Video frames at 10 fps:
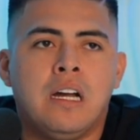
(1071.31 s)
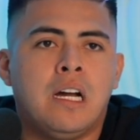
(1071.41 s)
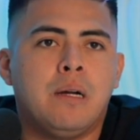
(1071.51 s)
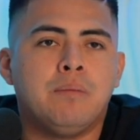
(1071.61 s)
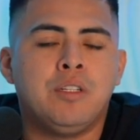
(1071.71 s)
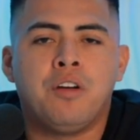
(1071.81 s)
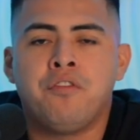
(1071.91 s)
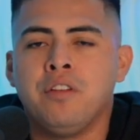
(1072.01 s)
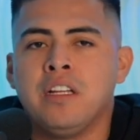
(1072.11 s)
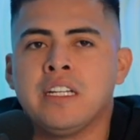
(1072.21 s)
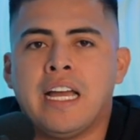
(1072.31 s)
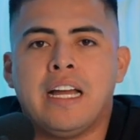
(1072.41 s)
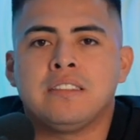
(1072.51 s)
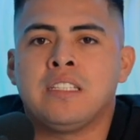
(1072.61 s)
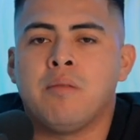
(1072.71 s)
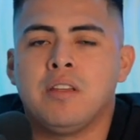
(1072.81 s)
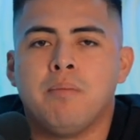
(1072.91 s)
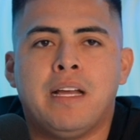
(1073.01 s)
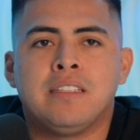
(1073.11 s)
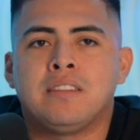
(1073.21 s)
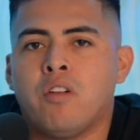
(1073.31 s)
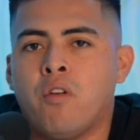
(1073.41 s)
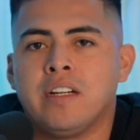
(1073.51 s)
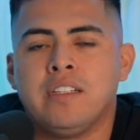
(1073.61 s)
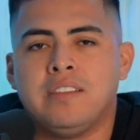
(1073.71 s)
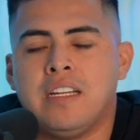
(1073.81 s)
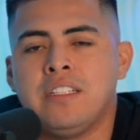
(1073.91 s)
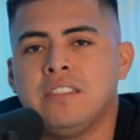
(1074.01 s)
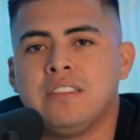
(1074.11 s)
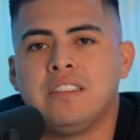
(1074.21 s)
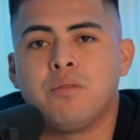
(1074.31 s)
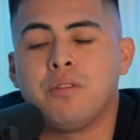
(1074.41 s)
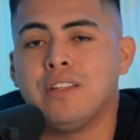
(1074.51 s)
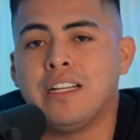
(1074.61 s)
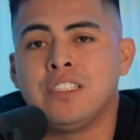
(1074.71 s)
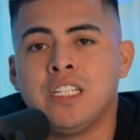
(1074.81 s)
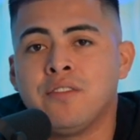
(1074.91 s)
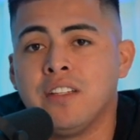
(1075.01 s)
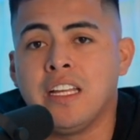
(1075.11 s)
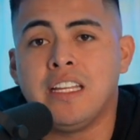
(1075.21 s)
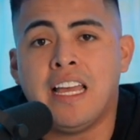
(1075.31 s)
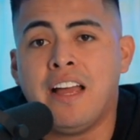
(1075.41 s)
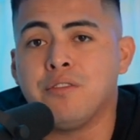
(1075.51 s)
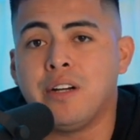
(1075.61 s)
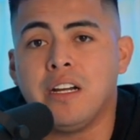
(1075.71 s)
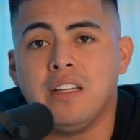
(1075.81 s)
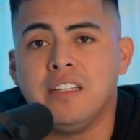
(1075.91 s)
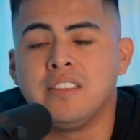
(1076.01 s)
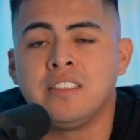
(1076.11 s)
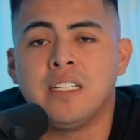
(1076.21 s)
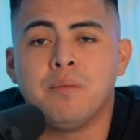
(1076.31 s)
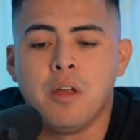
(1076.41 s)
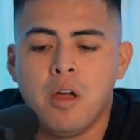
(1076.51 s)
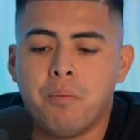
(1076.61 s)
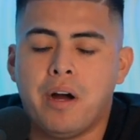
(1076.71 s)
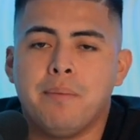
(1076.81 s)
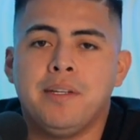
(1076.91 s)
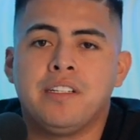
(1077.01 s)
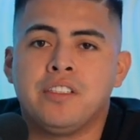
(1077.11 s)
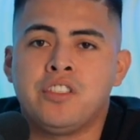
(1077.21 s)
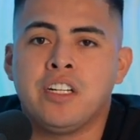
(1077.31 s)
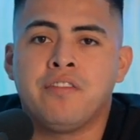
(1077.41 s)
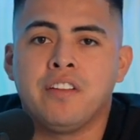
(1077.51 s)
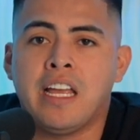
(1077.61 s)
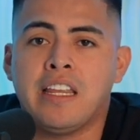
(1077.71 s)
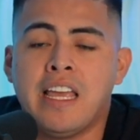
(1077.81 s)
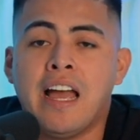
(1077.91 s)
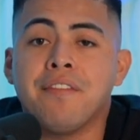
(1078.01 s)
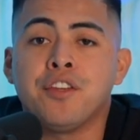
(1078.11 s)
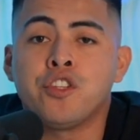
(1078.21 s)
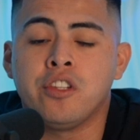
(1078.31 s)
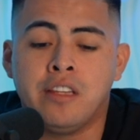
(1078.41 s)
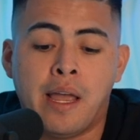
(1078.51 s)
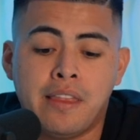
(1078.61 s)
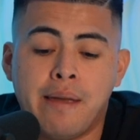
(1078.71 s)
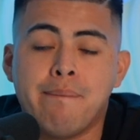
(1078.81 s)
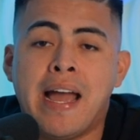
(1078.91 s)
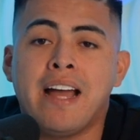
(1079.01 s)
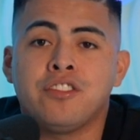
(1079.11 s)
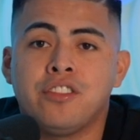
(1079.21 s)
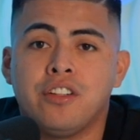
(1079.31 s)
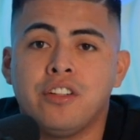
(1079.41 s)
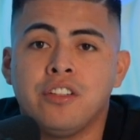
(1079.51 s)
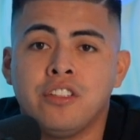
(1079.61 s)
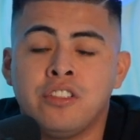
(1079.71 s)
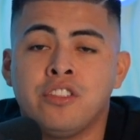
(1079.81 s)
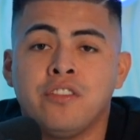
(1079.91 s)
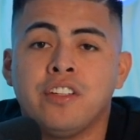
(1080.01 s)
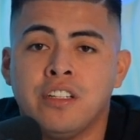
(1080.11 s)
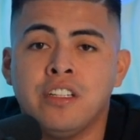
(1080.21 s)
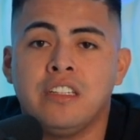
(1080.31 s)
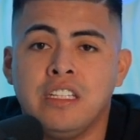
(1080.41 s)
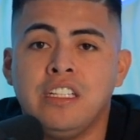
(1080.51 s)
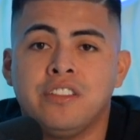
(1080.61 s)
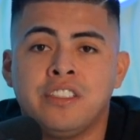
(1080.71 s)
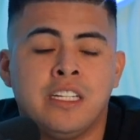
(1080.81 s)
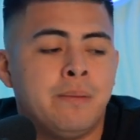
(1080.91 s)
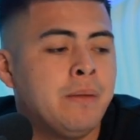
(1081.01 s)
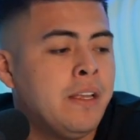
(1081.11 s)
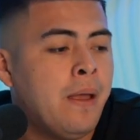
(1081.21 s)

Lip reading: If you look at some of the best organizations in the world, like Chick-fil-A, they have great leadership. Why? Because Chick-fil-A, they mastered the servanthood leadership.